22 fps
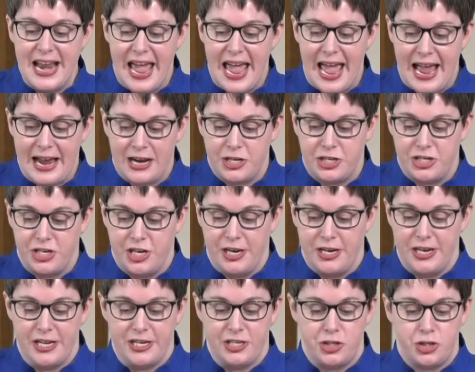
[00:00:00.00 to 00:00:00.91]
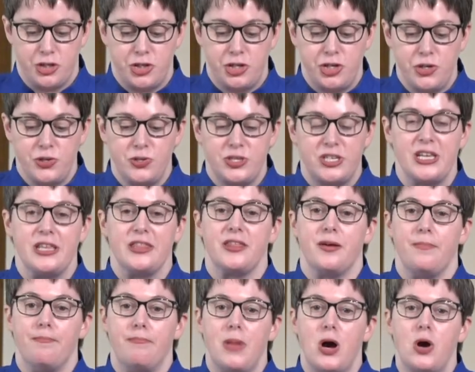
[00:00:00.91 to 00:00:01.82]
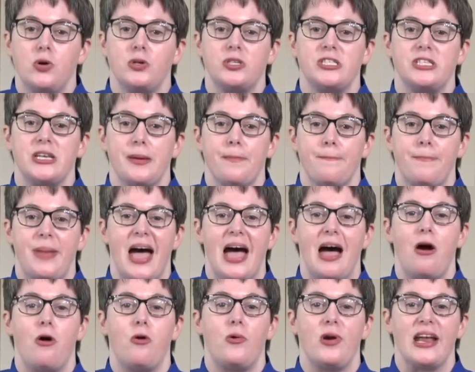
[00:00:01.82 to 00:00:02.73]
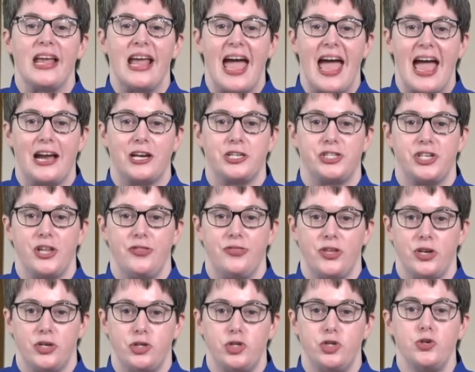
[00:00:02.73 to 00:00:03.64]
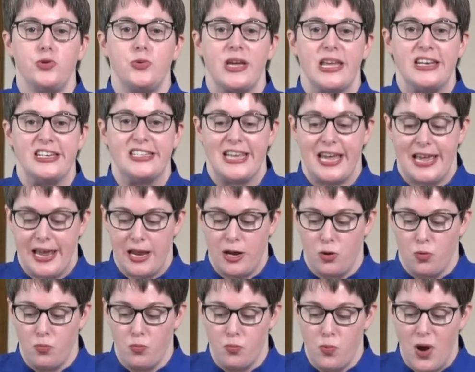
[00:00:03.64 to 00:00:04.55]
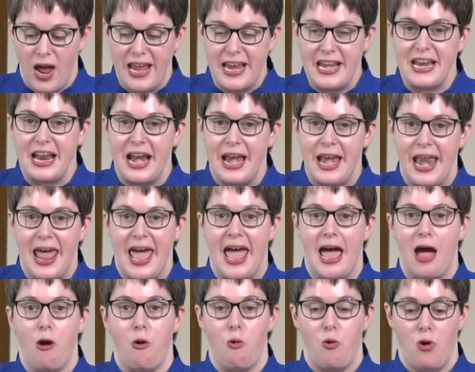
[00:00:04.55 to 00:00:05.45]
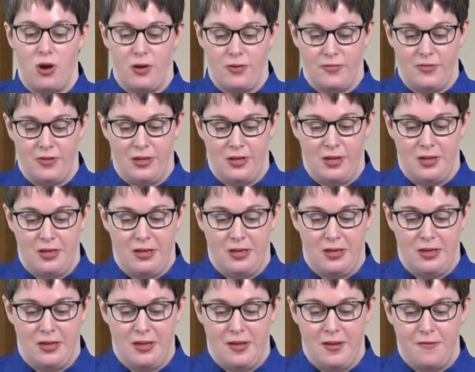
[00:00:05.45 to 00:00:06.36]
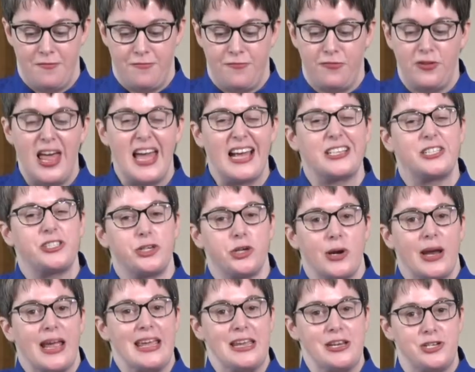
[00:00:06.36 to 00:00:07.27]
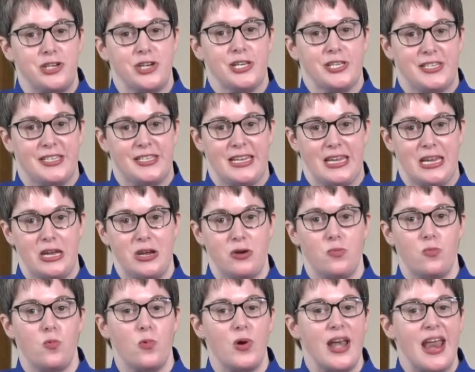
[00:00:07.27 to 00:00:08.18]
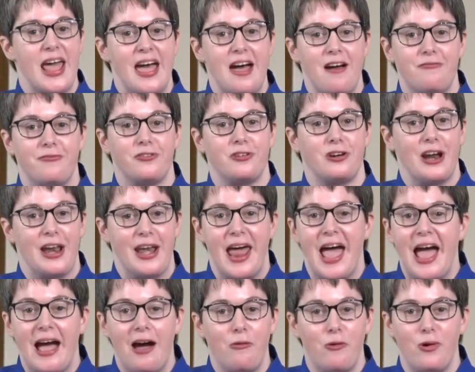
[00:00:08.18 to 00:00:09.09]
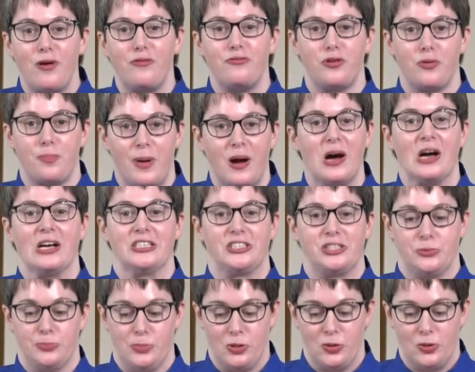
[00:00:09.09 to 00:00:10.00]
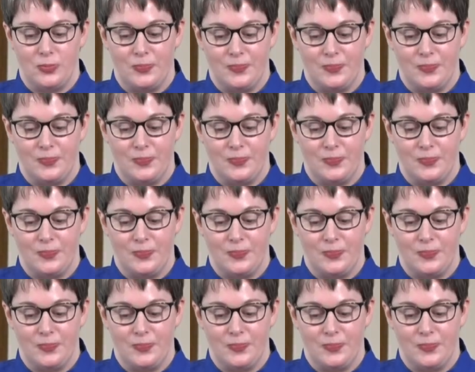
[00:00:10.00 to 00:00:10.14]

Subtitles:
action is choosing the most empowering action that you can take right now. Flex your agency whenever and however possible.